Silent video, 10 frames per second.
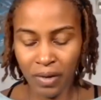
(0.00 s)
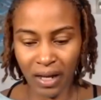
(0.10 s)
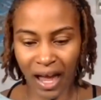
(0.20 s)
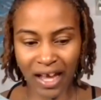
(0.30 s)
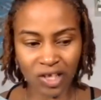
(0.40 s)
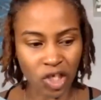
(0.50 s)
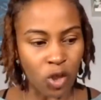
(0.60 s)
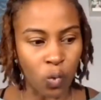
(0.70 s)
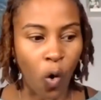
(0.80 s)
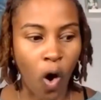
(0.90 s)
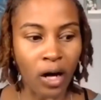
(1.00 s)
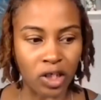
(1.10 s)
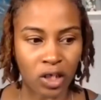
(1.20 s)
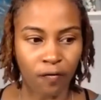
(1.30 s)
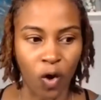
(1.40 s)
I just
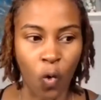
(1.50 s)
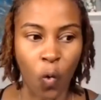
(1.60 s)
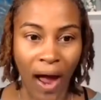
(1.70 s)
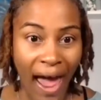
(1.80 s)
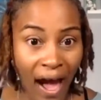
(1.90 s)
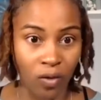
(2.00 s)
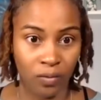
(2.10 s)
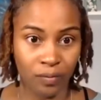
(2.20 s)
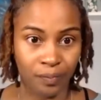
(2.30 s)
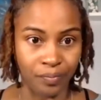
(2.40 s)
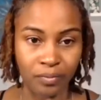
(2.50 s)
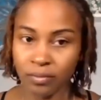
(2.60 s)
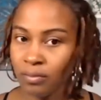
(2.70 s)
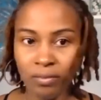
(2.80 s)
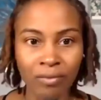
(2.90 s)
watched for a while.
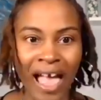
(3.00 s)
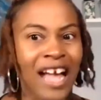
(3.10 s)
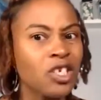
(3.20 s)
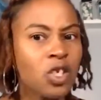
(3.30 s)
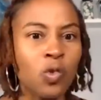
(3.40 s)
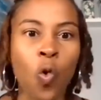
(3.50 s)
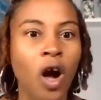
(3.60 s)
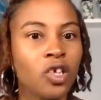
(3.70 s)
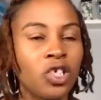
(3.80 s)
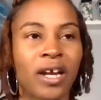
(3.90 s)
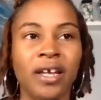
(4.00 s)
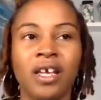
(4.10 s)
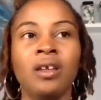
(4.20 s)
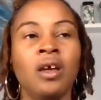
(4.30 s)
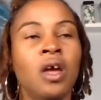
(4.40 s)
I just watched. I
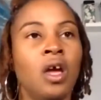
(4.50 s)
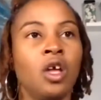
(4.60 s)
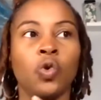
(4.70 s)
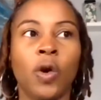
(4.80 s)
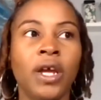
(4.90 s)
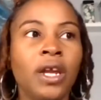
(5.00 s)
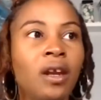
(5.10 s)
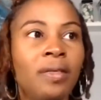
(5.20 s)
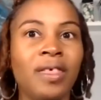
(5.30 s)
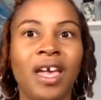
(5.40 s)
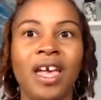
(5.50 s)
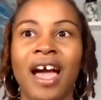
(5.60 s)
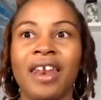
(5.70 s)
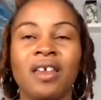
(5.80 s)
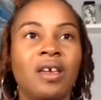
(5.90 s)
didn't join anything.
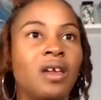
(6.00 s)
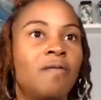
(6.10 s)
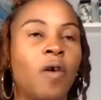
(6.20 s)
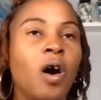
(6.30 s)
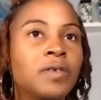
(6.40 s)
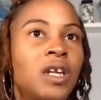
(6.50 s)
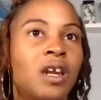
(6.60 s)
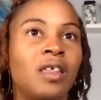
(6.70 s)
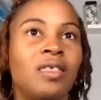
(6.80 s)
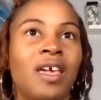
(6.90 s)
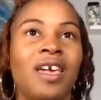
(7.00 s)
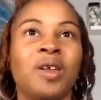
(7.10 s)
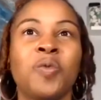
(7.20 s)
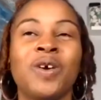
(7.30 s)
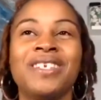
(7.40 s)
I didn't get involved in anything. And
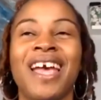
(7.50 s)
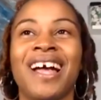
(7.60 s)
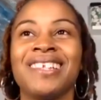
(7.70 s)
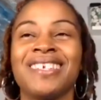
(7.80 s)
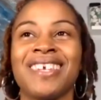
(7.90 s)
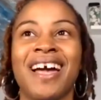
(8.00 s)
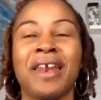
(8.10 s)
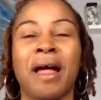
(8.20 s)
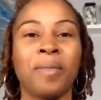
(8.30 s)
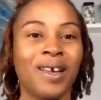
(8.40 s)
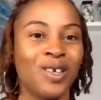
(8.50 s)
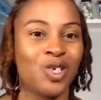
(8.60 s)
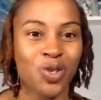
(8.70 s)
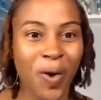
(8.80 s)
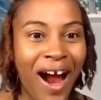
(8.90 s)
then one day I decided I'm going to
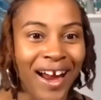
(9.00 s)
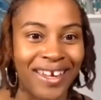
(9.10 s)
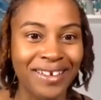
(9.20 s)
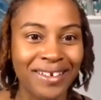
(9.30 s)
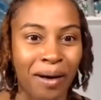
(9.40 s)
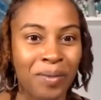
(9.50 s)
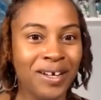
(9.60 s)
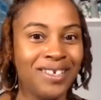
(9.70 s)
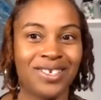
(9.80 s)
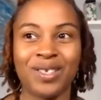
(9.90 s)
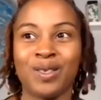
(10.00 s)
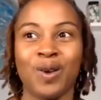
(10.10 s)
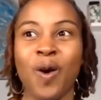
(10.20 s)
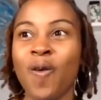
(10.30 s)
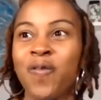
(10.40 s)
try it. I'm going to just
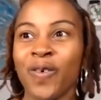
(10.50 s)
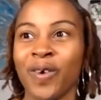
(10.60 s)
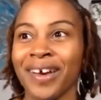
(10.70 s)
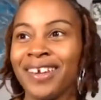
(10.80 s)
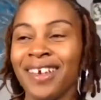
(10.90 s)
go for it.